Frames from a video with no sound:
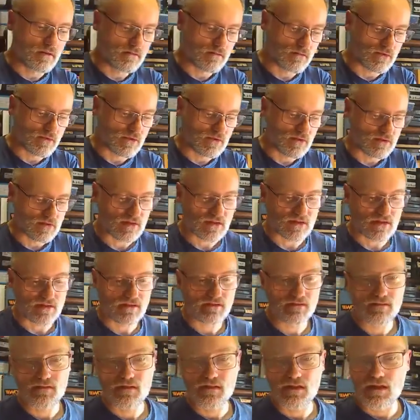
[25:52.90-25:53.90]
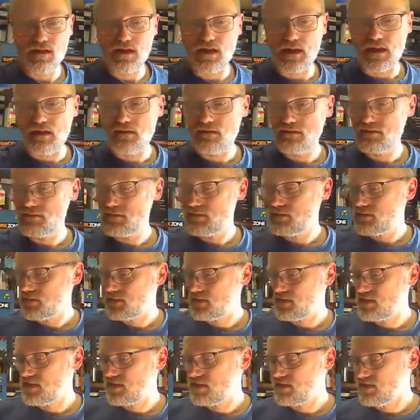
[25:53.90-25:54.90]
which is just,
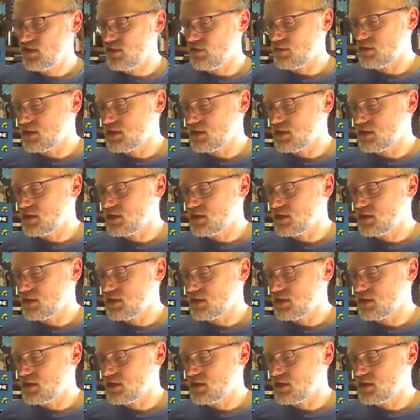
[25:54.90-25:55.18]
not